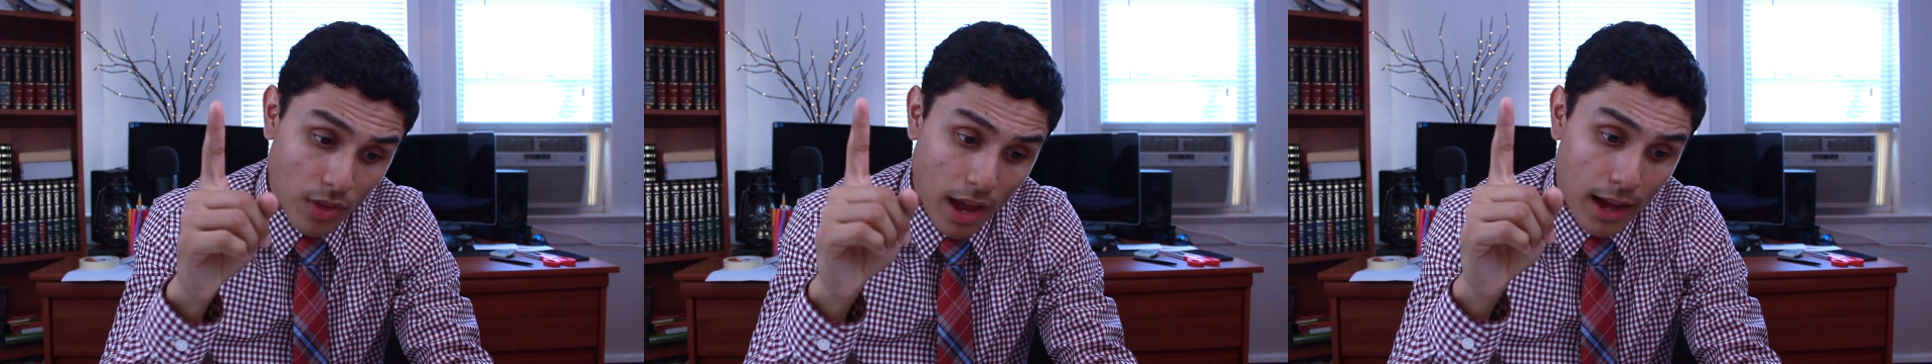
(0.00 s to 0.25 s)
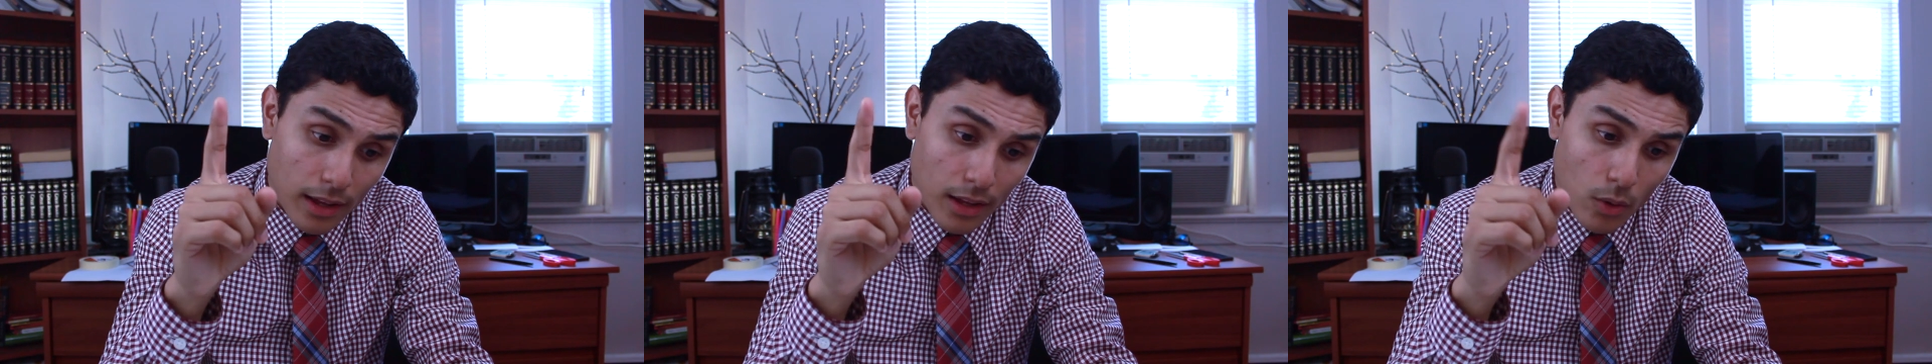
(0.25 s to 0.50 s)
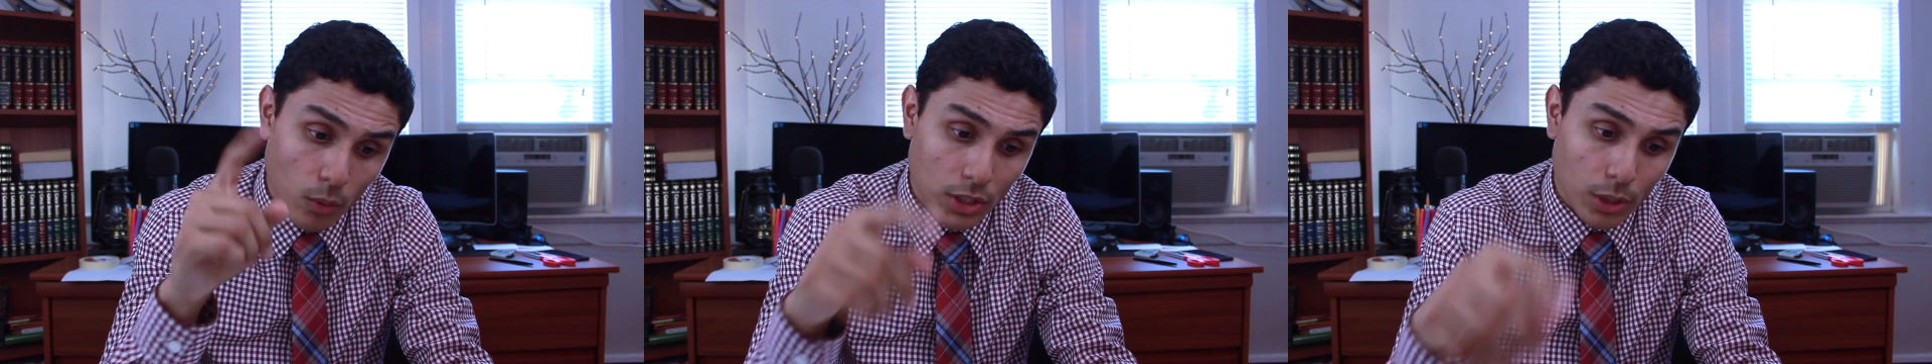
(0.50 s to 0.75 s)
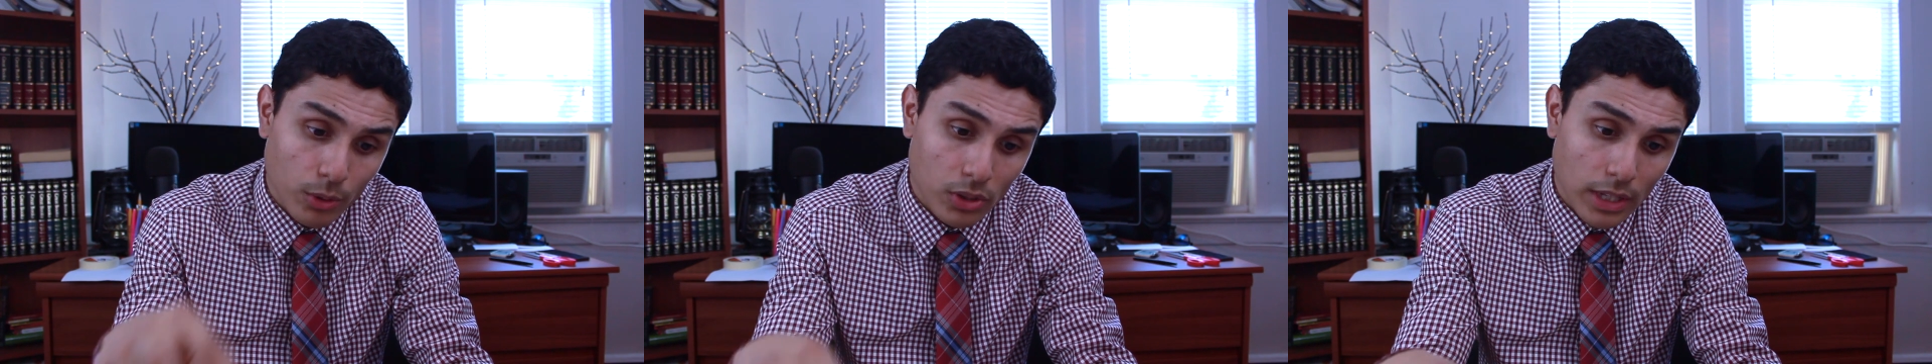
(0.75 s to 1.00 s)
that which
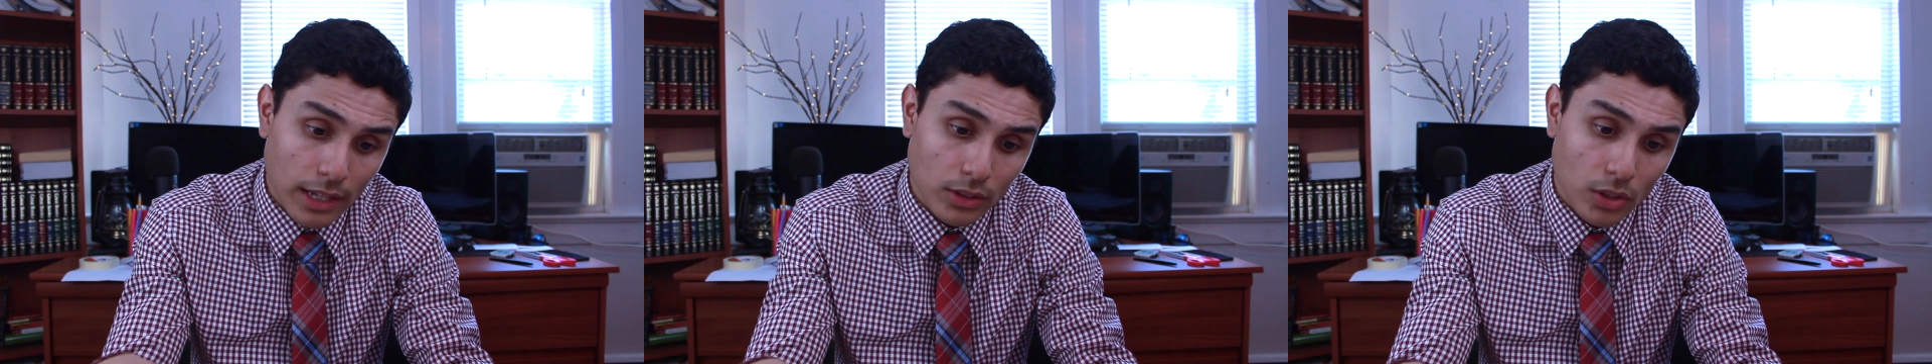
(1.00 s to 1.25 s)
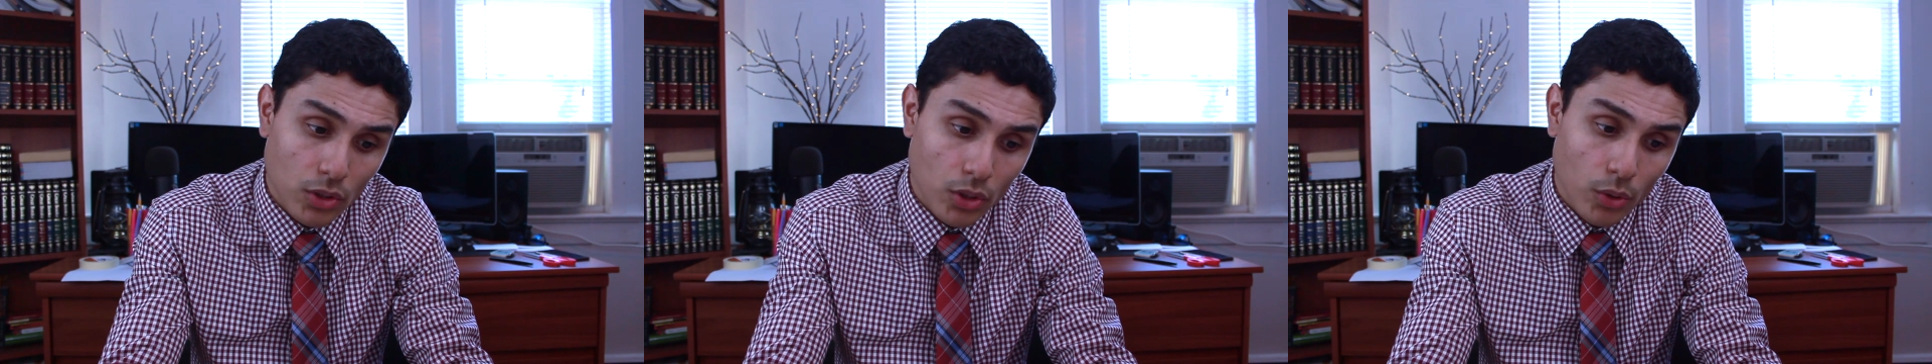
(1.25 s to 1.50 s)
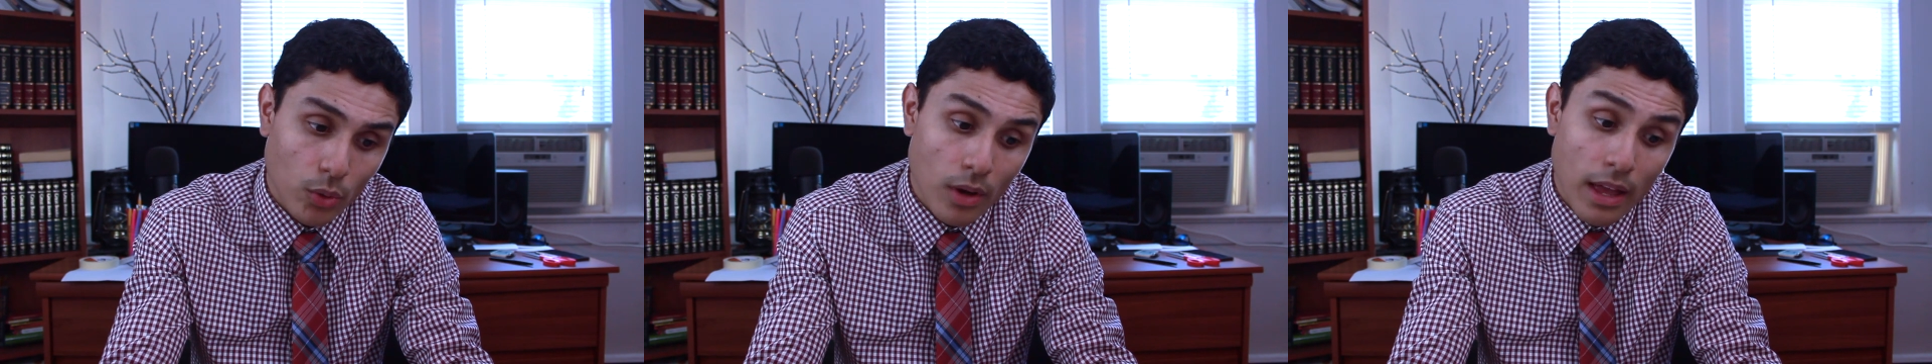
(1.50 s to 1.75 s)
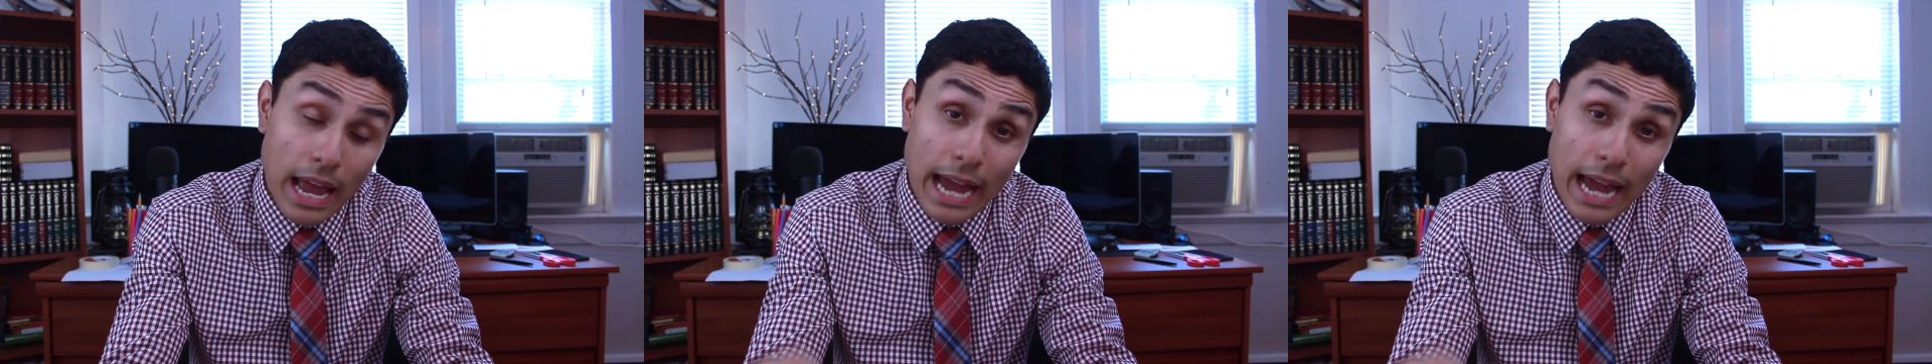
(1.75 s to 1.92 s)
it was sent to do.